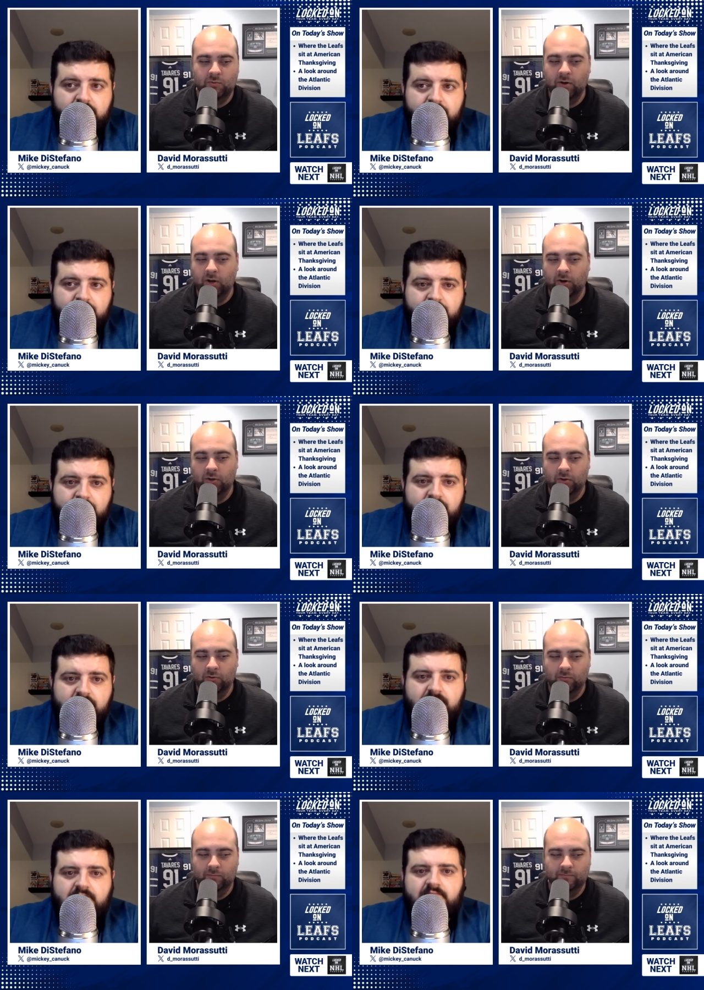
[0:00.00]
Speaker 1: wondering, are
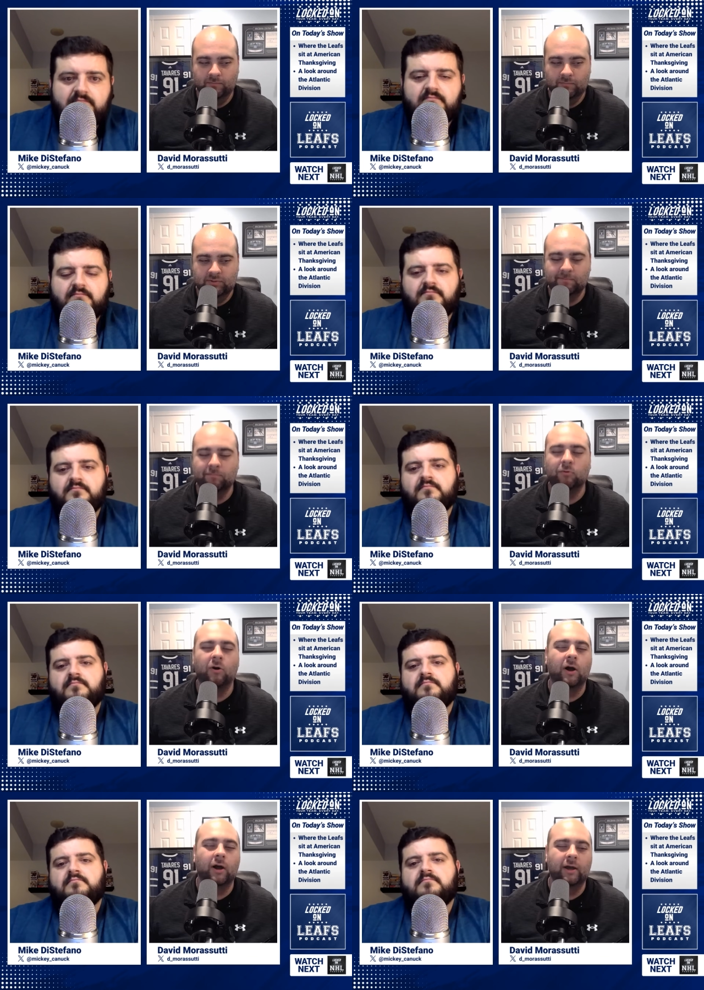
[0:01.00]
you
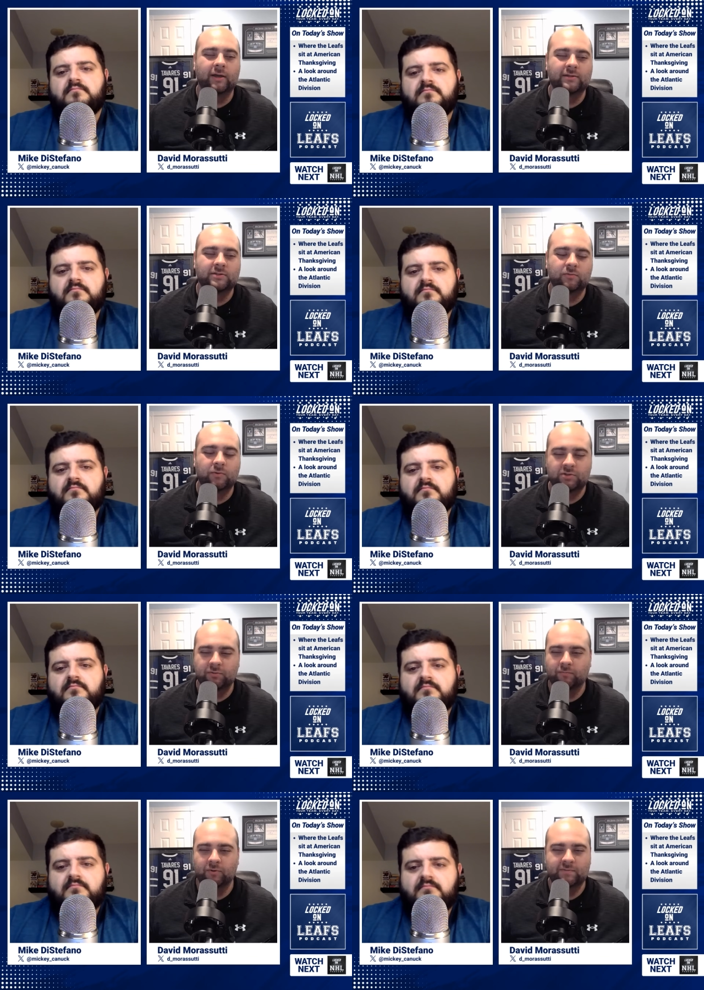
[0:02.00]
surprised? What's
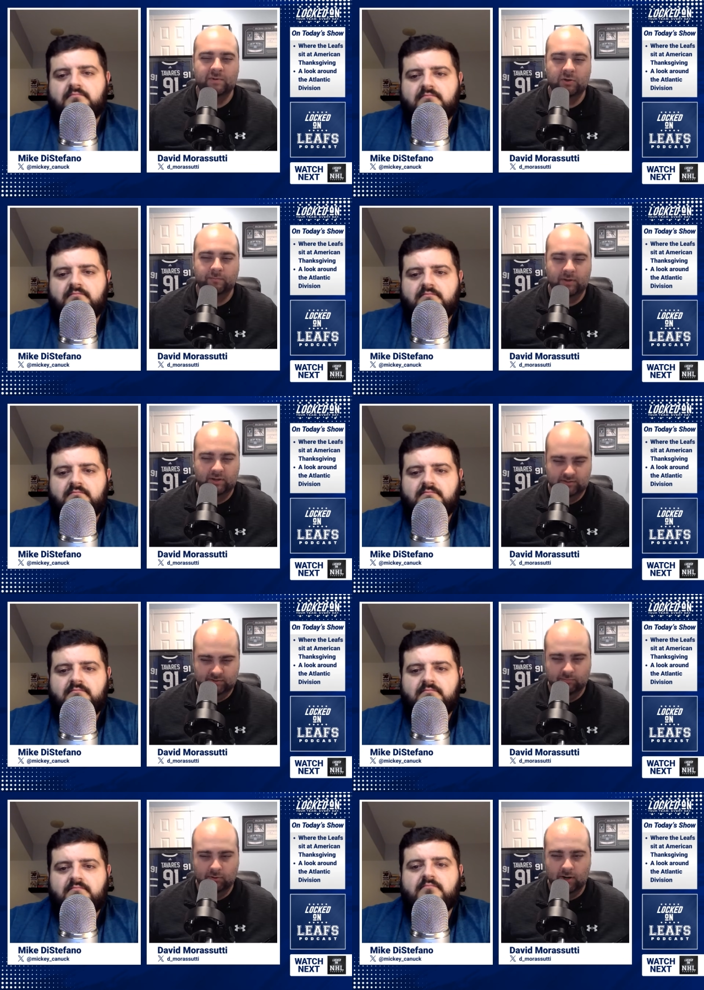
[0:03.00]
your what's been your biggest
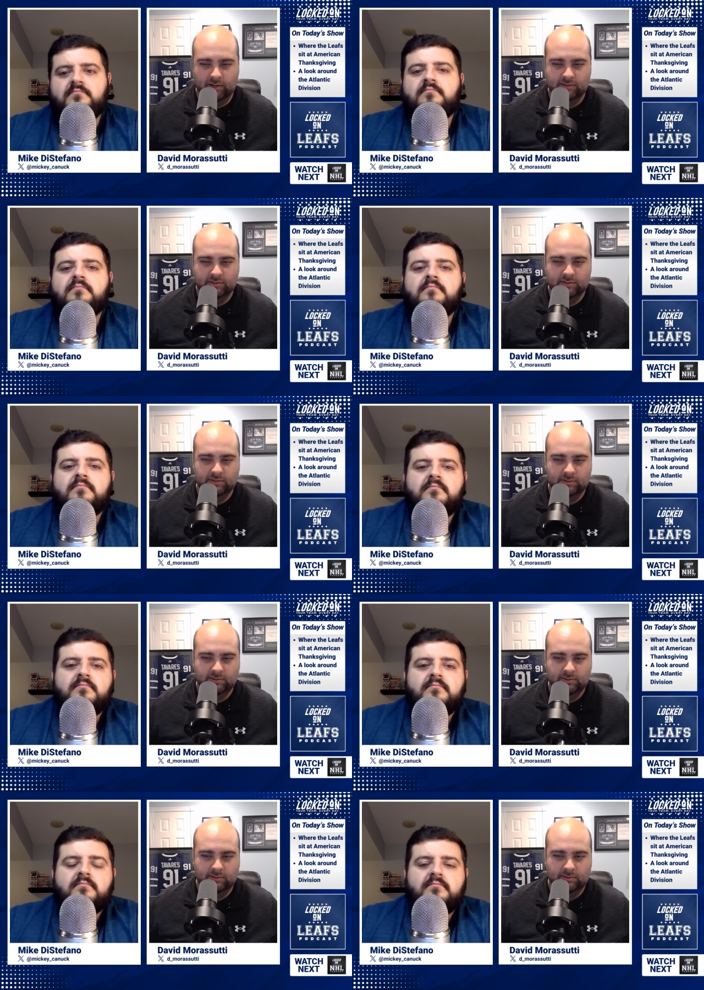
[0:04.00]
surprise?
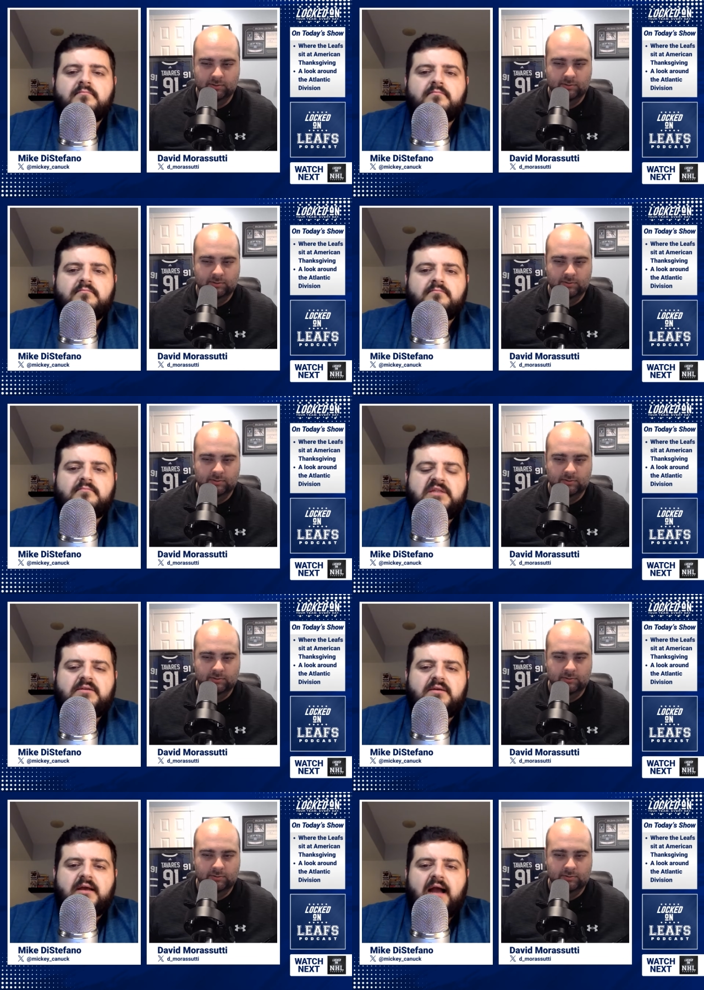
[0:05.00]

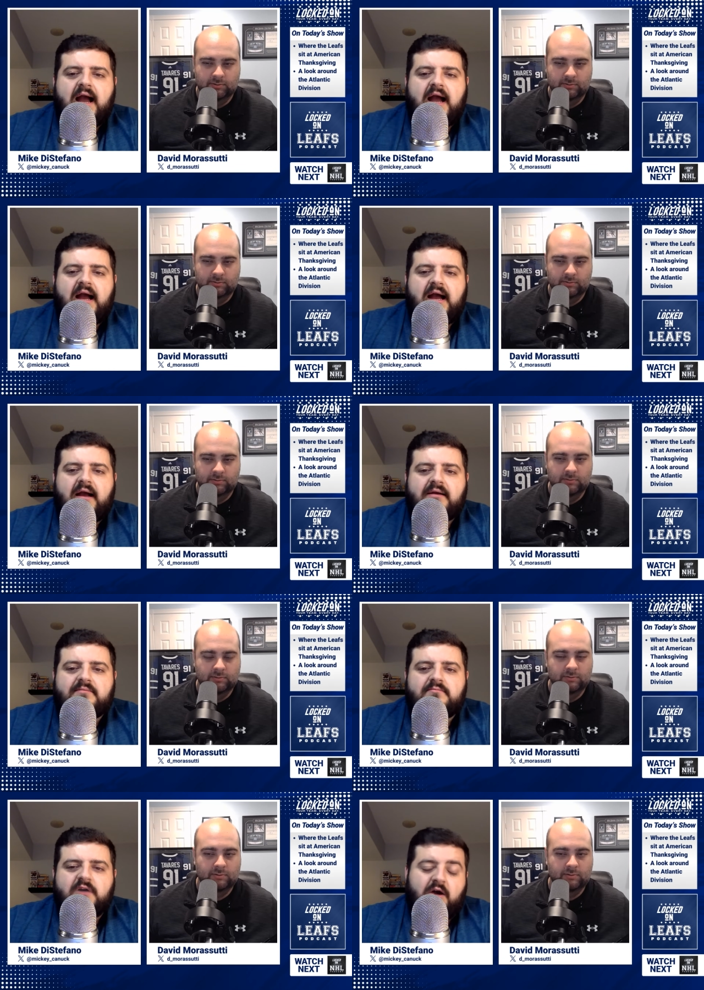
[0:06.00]
Speaker 2: Uh,
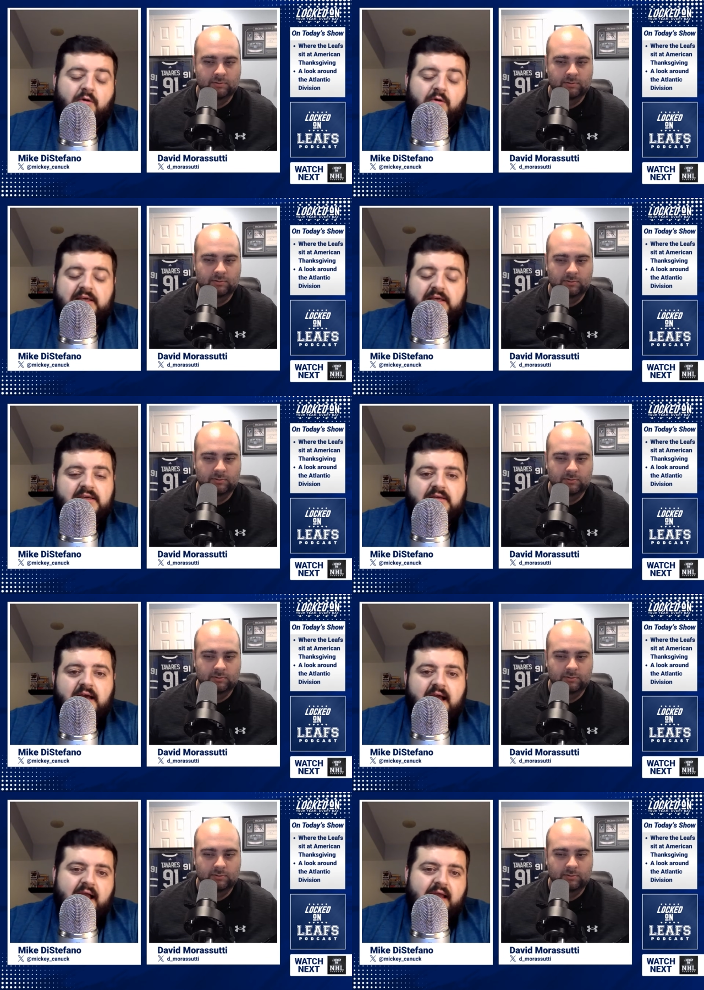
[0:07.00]
well, Willie, I,
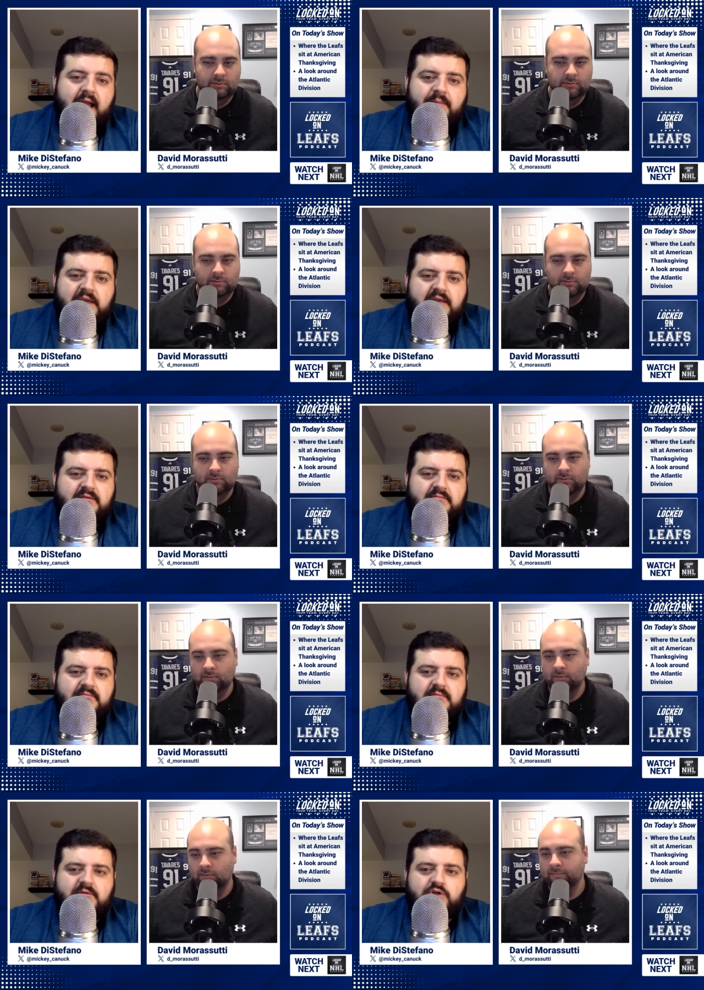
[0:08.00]
I, I mean,
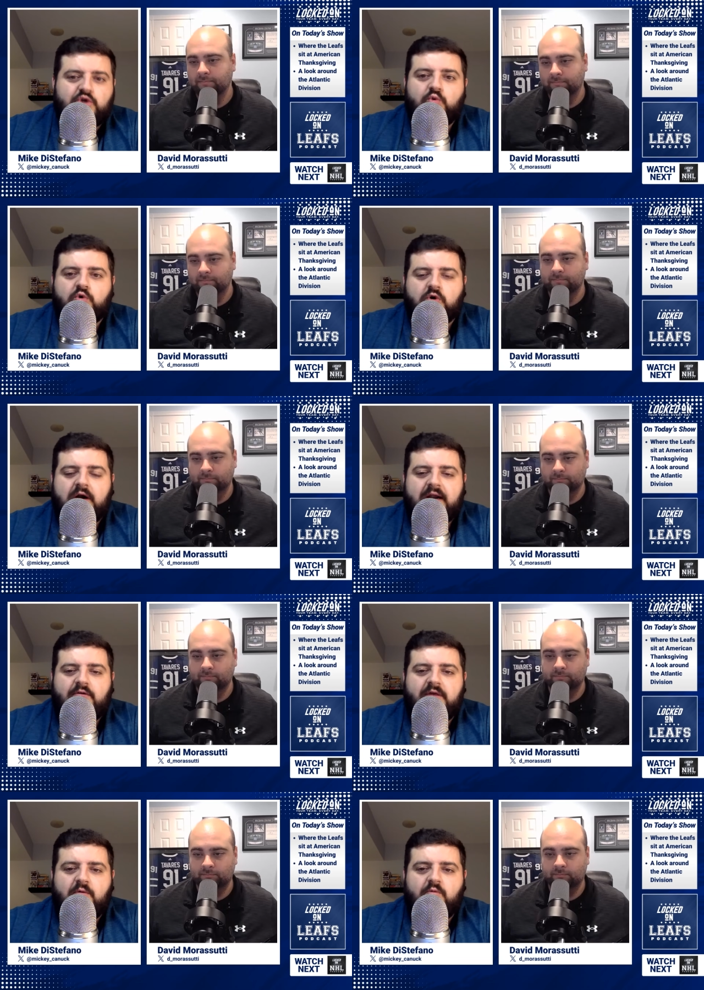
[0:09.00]
sure, I knew
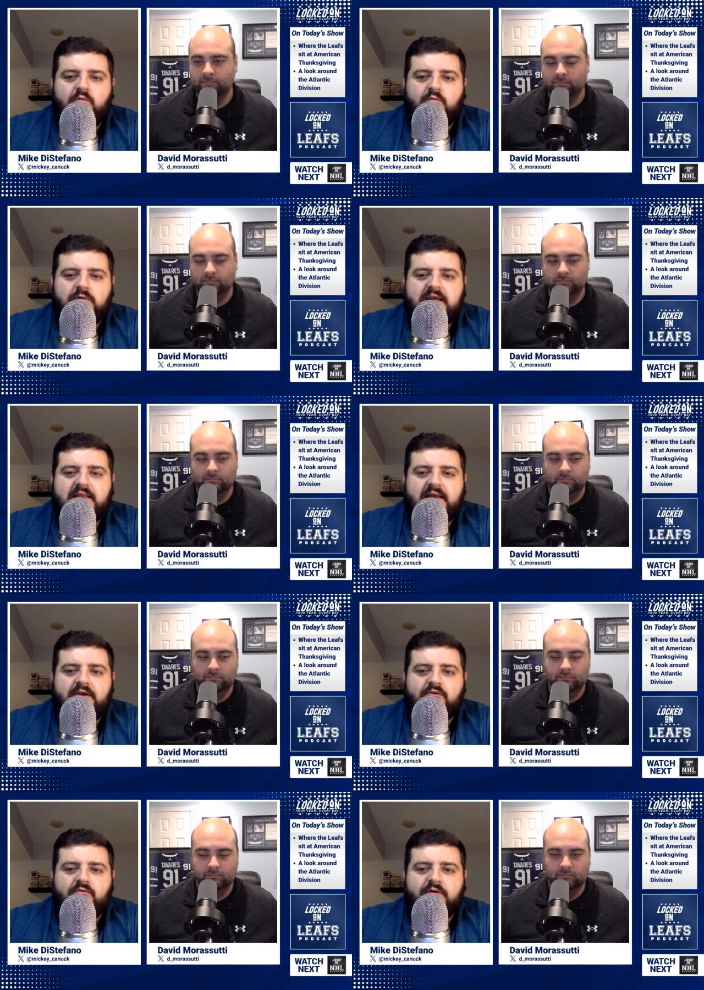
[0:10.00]
that
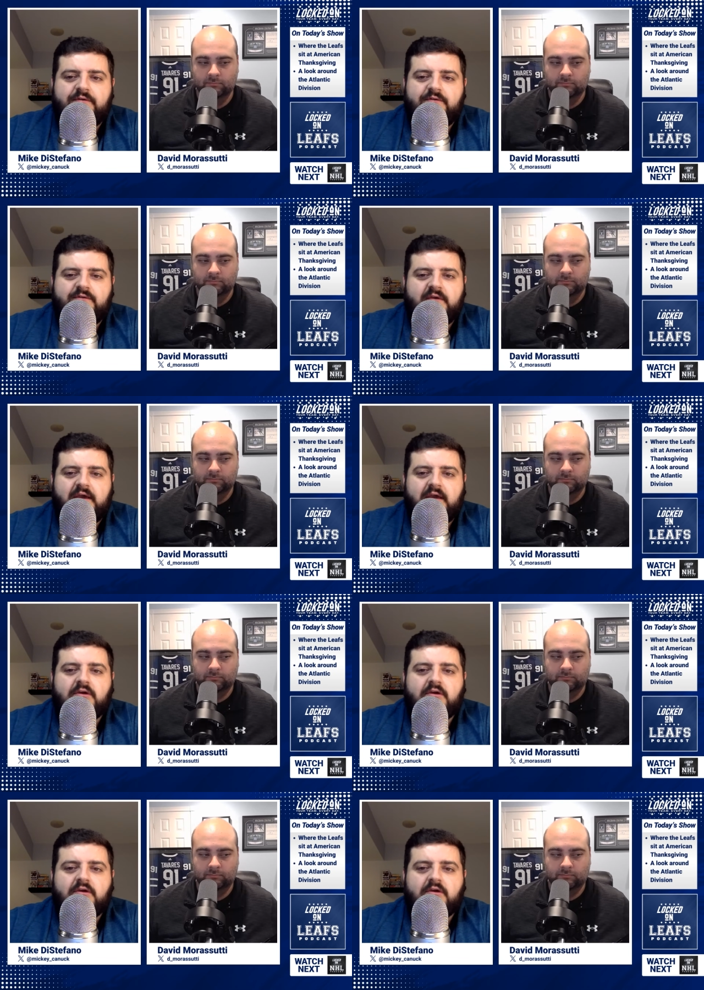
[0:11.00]
Nylander was a